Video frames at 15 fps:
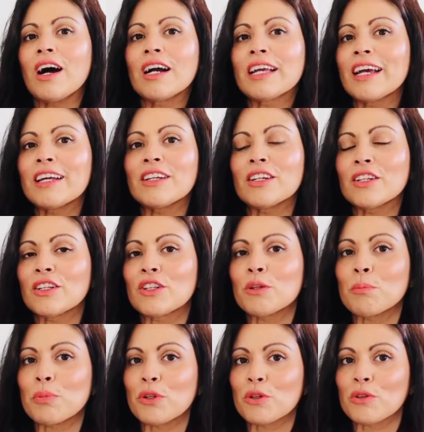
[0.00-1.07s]
again another
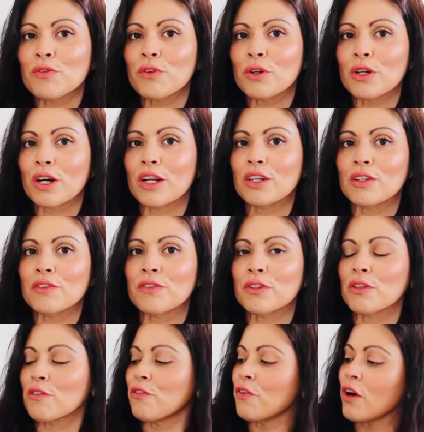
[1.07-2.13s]
beautiful color
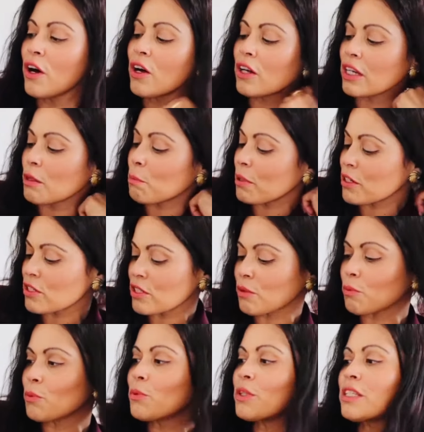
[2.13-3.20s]
for the fall. It pairs
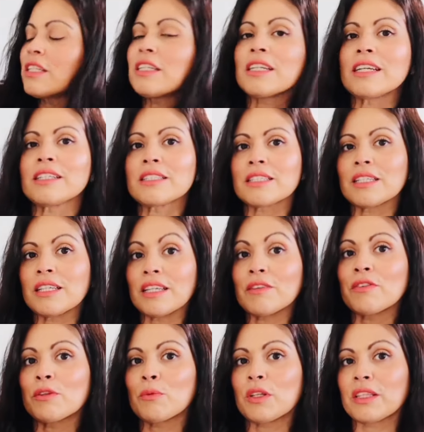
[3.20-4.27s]
up really nicely
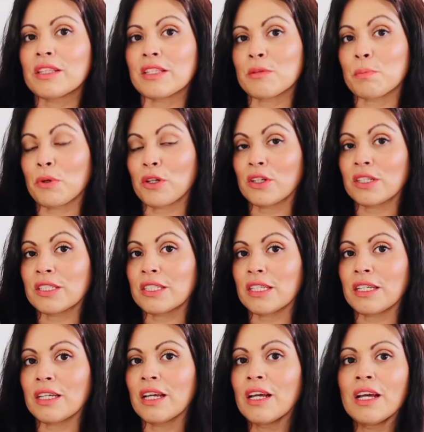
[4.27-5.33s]
even with this
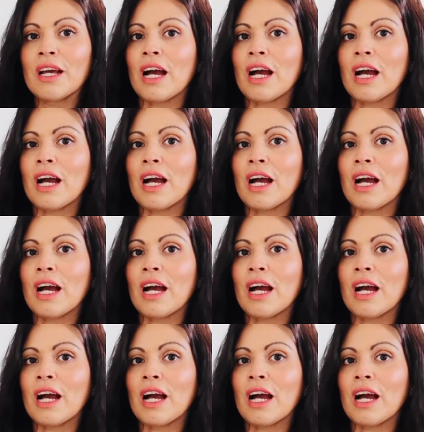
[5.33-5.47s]
burgundy.